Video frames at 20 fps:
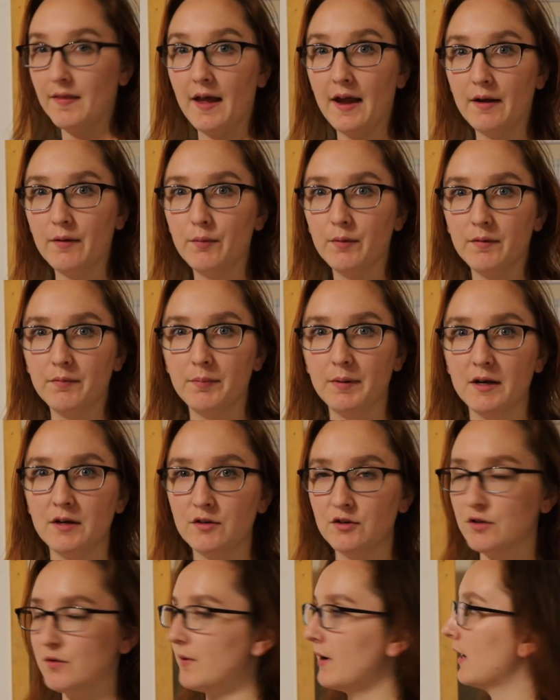like we've
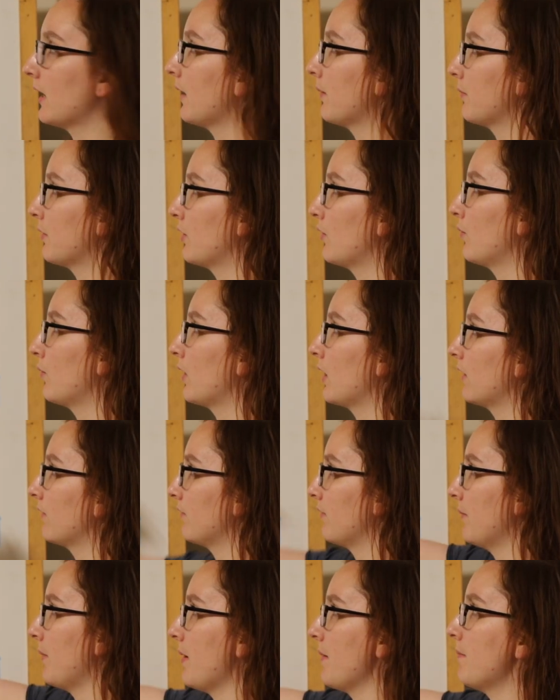been doing, I'm going to work
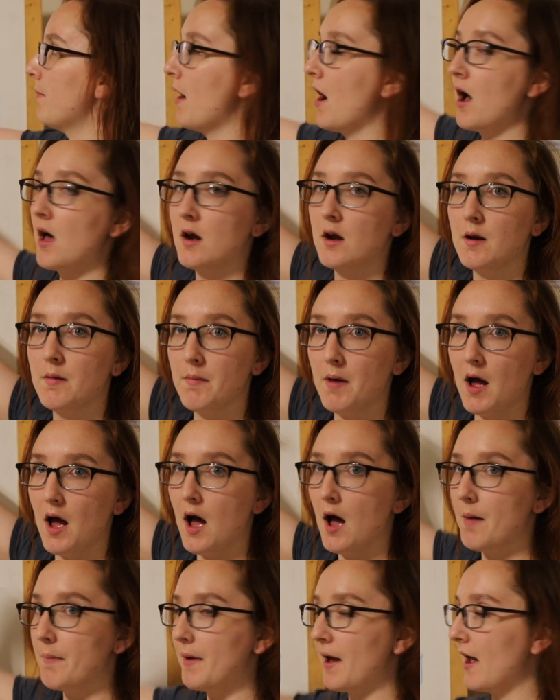from my bottom
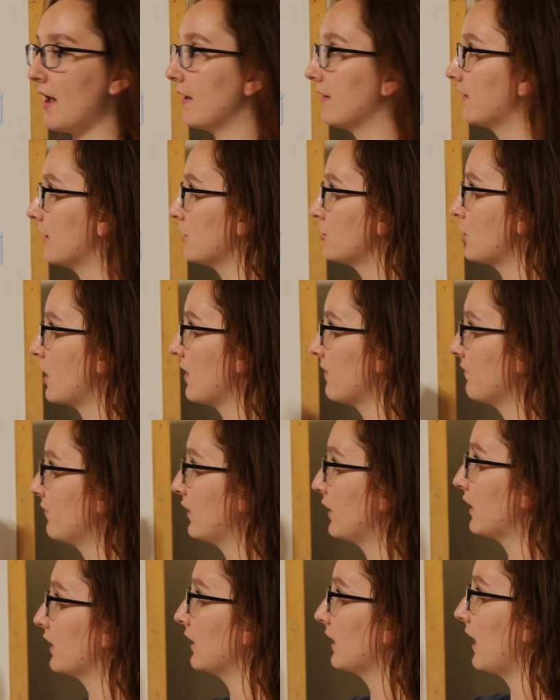up as I try and
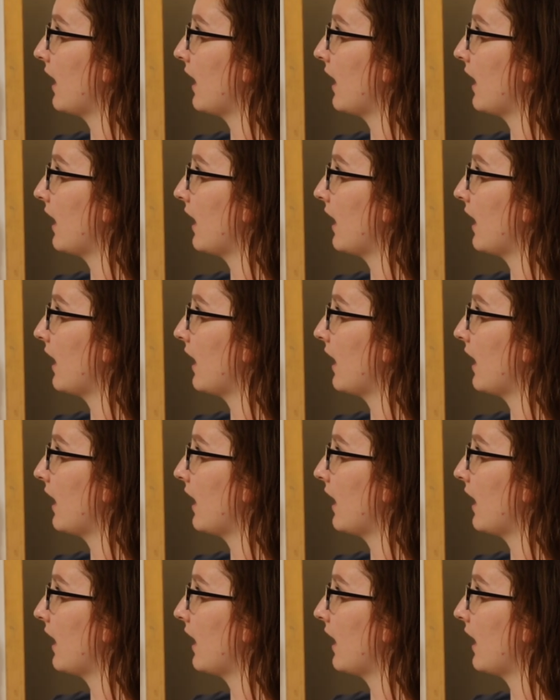figure